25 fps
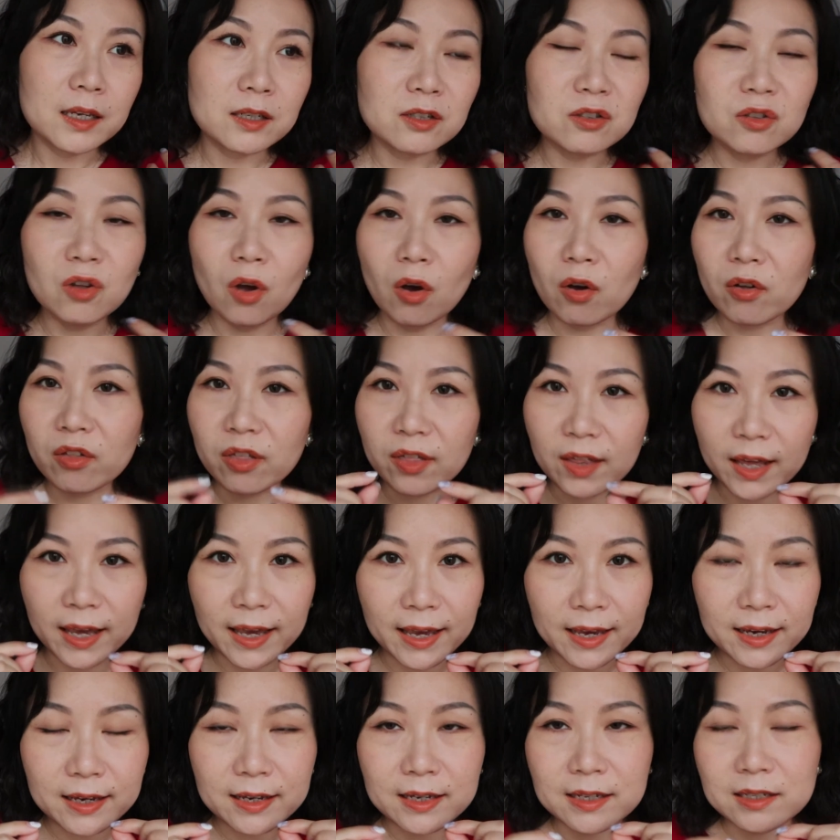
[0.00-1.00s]
not
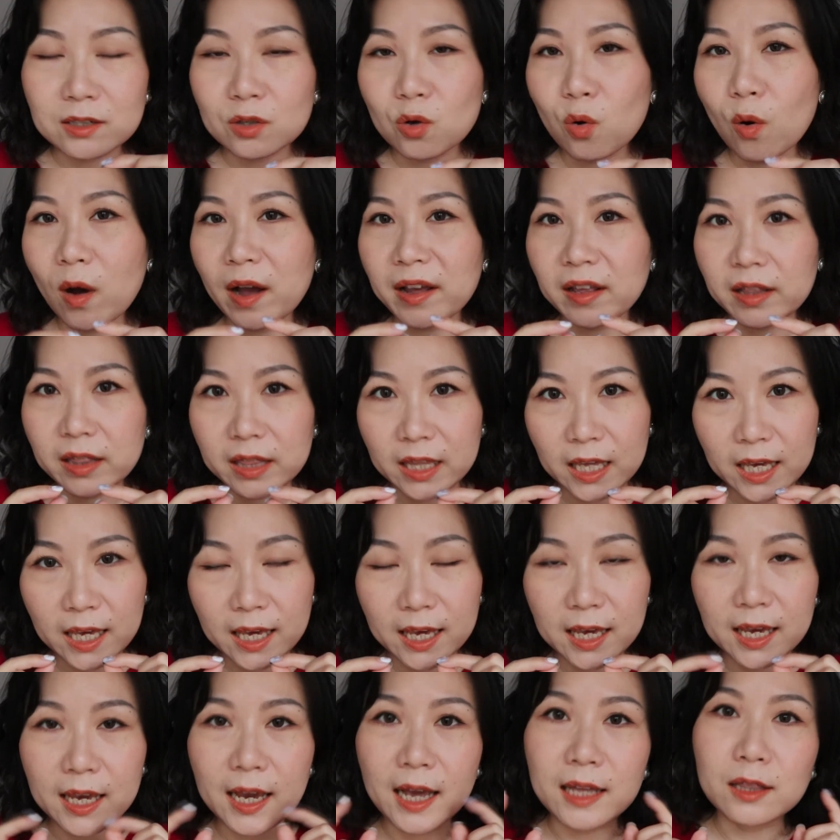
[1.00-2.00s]
thick, it's quite
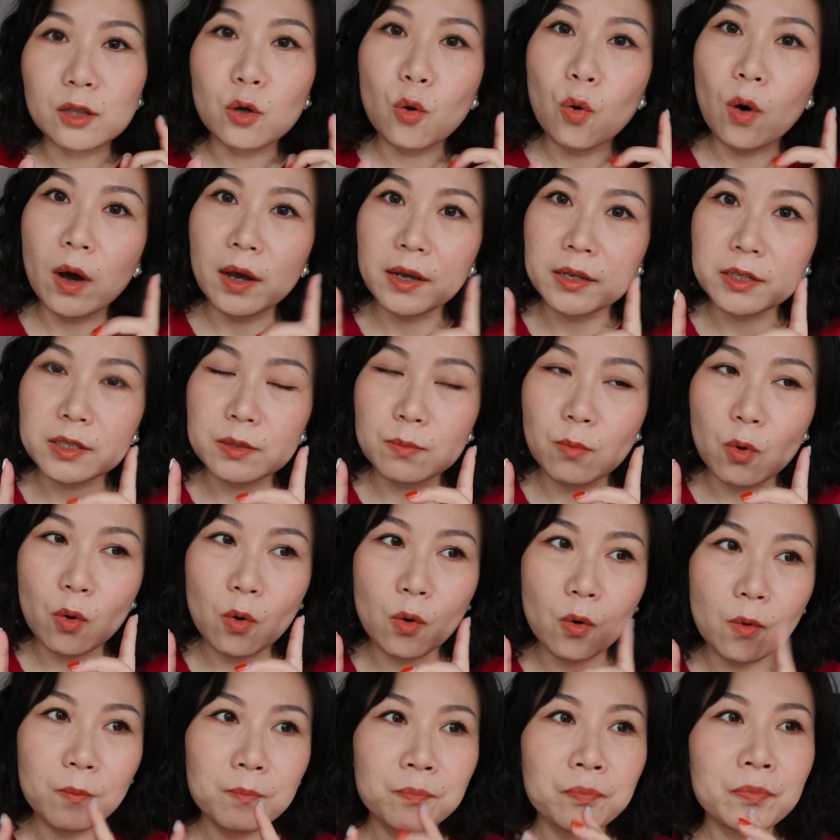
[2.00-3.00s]
thin and quite
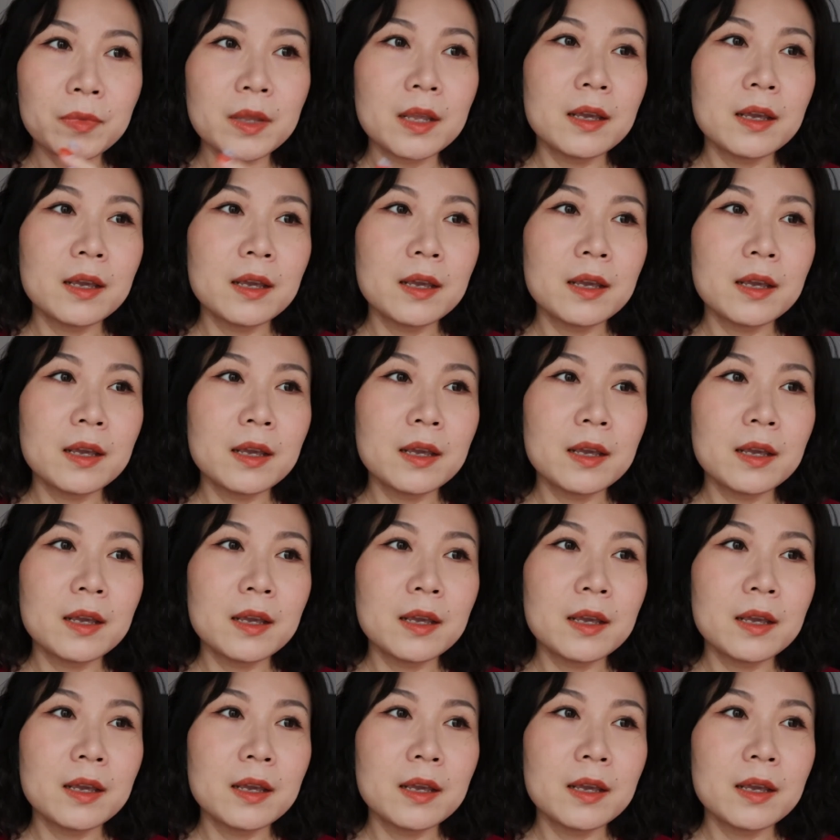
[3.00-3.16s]
small.